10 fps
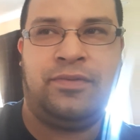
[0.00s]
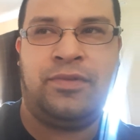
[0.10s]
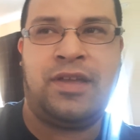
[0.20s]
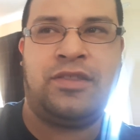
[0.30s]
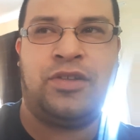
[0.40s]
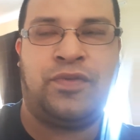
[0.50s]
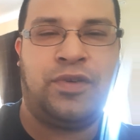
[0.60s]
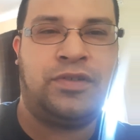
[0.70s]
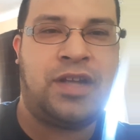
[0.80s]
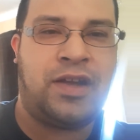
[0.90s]
Without those
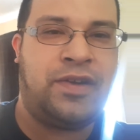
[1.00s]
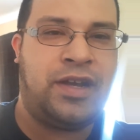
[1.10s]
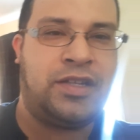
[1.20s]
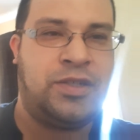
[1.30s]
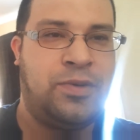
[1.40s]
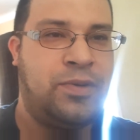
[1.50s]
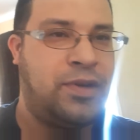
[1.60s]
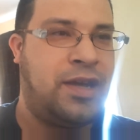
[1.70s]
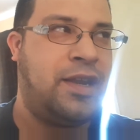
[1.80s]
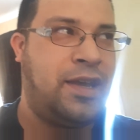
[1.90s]
fertile eggs, you will
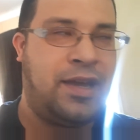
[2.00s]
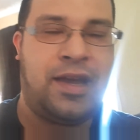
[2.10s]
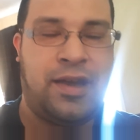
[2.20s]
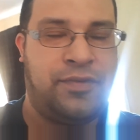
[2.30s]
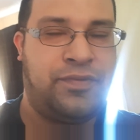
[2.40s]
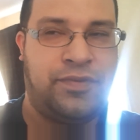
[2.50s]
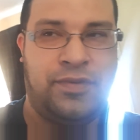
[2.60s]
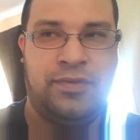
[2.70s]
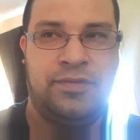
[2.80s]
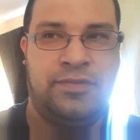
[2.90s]
not have
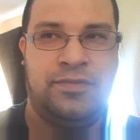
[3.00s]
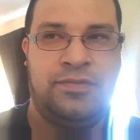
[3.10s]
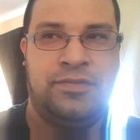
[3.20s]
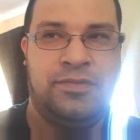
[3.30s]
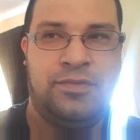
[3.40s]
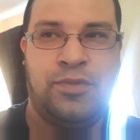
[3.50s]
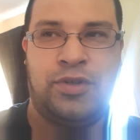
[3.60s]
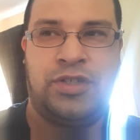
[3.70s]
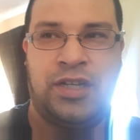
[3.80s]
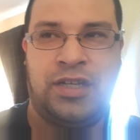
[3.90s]

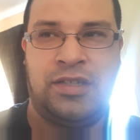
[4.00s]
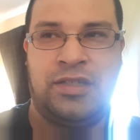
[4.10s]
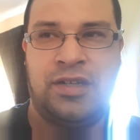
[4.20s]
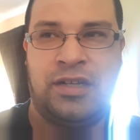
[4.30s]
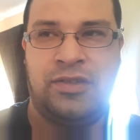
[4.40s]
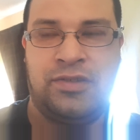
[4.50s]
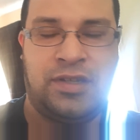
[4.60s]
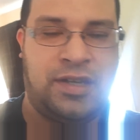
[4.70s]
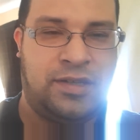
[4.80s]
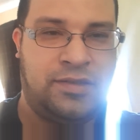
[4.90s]
more chickens inside
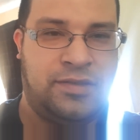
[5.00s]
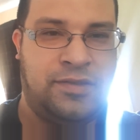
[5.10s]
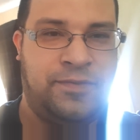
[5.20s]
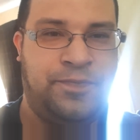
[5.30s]
those eggs.